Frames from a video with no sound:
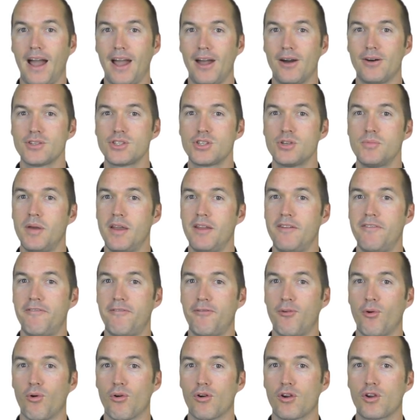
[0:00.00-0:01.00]
I also made
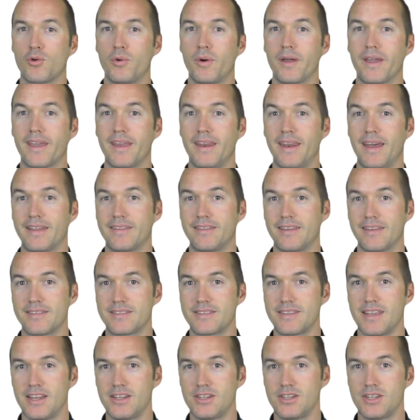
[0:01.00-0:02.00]
four quick connect
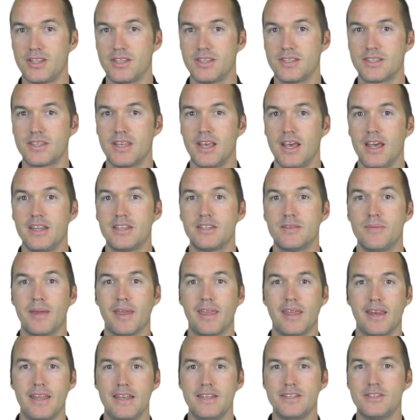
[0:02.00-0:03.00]
extensions to
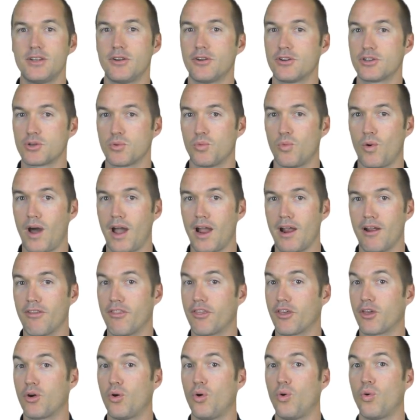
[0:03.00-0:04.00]
make it easier to wire
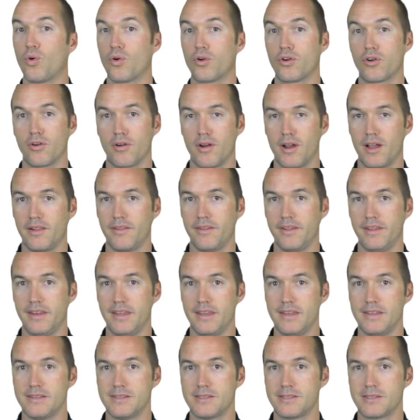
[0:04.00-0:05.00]
the corner
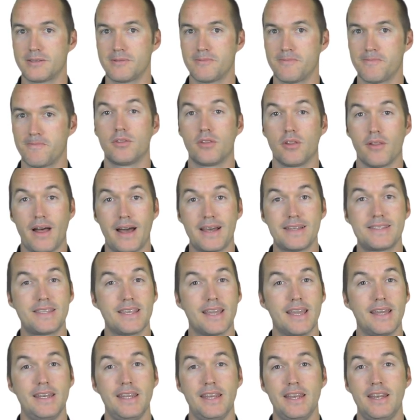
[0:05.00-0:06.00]
LEDs. The last
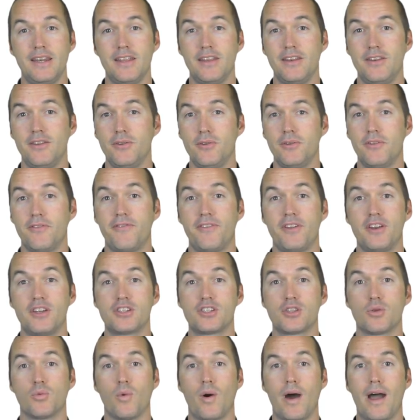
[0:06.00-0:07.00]
thing I needed to do to
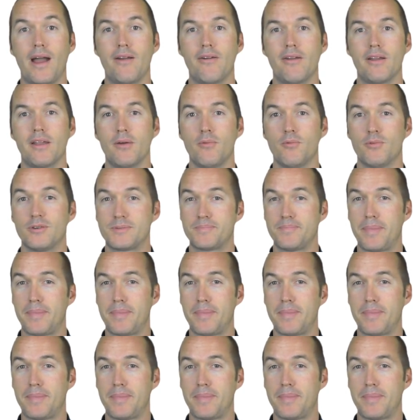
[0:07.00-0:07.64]
finish the wiring was